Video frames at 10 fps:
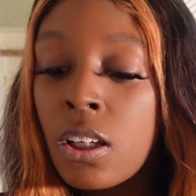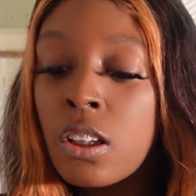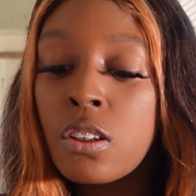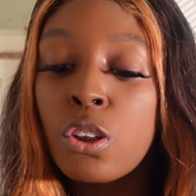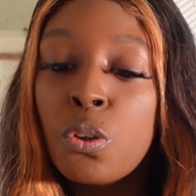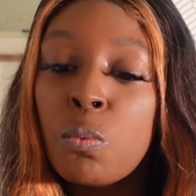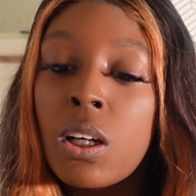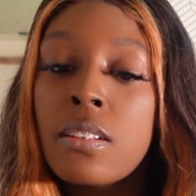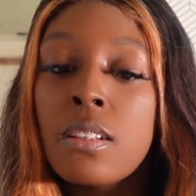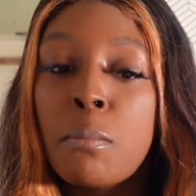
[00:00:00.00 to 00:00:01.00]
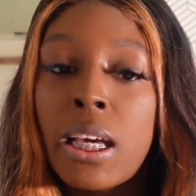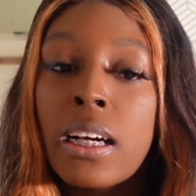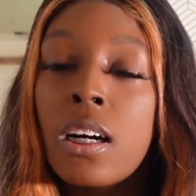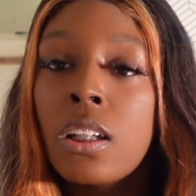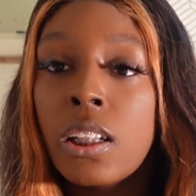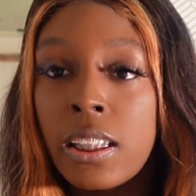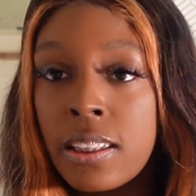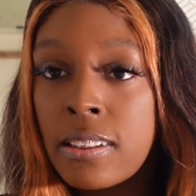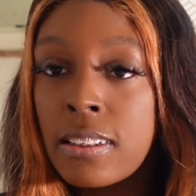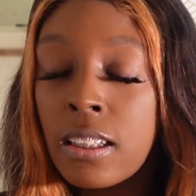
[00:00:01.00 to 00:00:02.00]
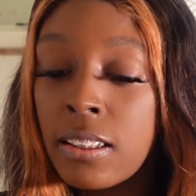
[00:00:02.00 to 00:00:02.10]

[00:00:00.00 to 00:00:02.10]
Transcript: So you want to make a list.